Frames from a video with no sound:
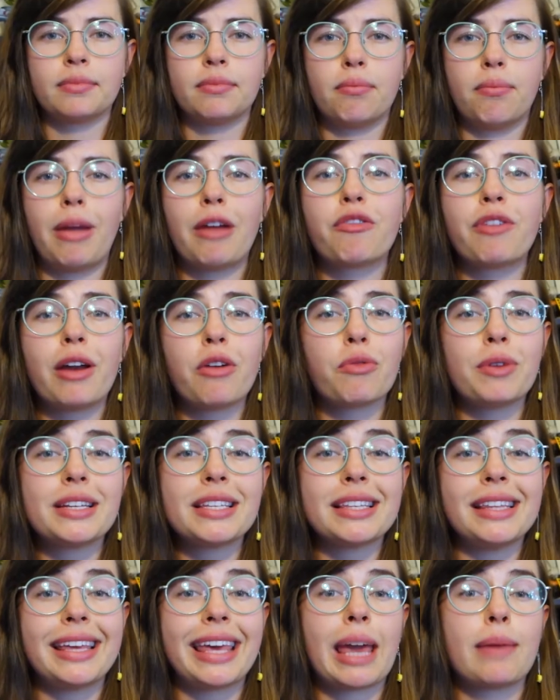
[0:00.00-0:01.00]
My friend
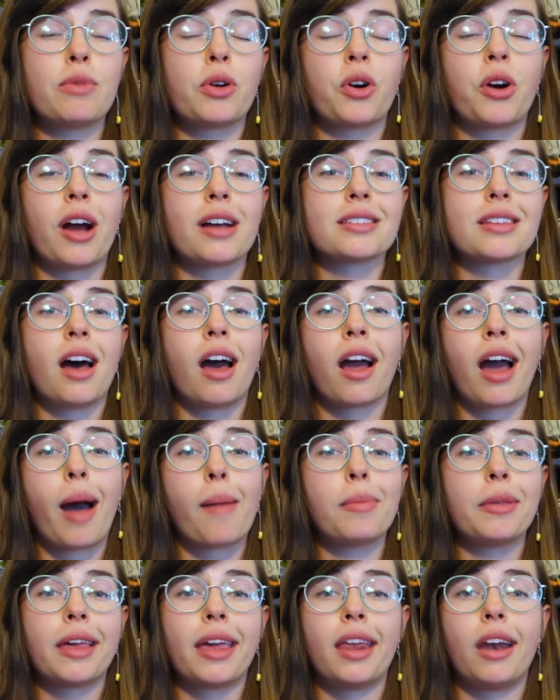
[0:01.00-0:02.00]
recently came across a
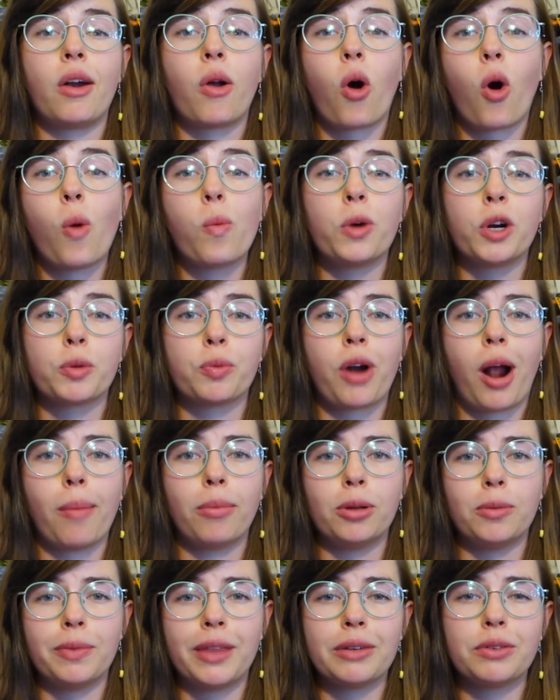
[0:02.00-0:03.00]
complicated homework
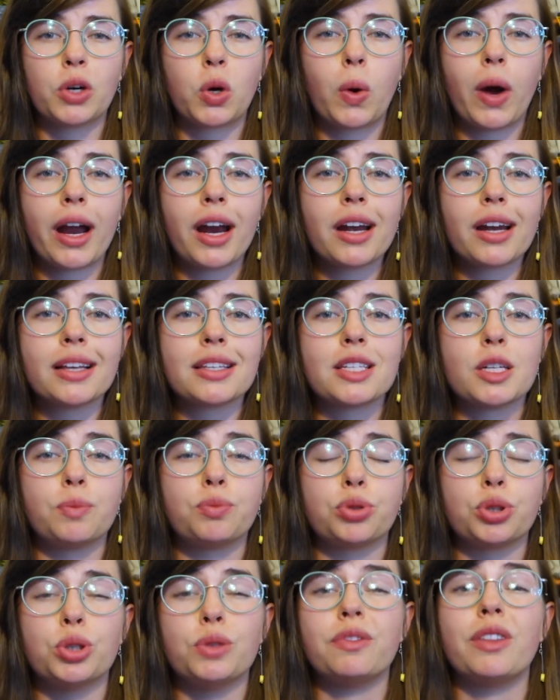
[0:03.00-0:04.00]
problem that required us to
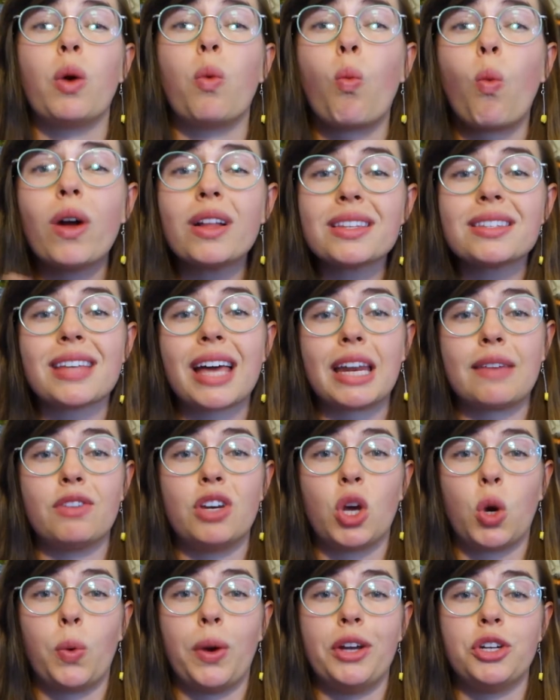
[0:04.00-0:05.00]
prove that one side of an
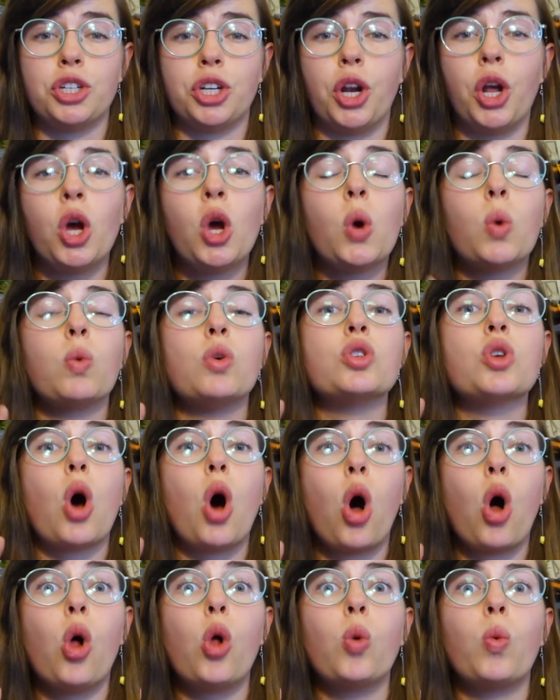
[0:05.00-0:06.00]
equation was
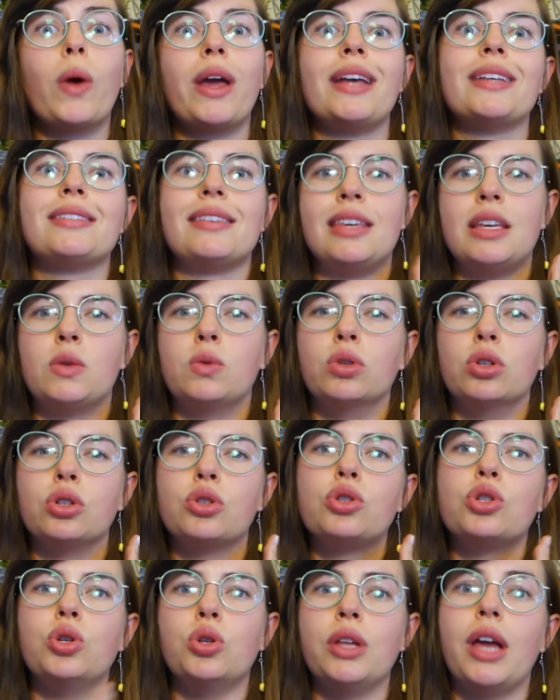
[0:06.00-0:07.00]
always equal
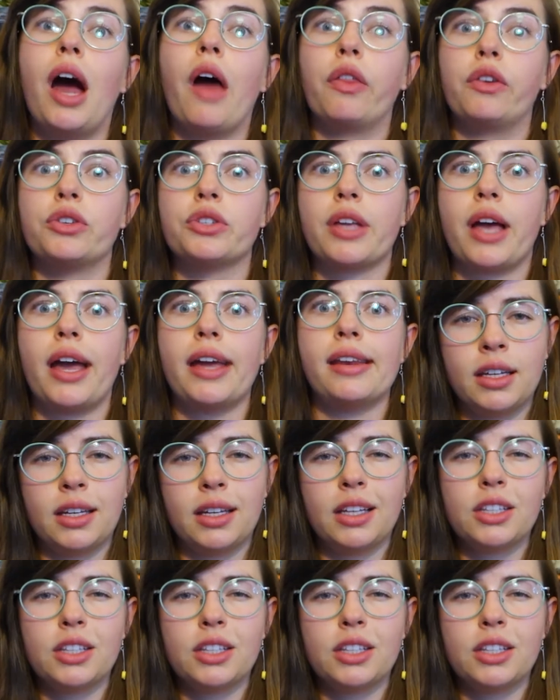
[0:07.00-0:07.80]
to the other side.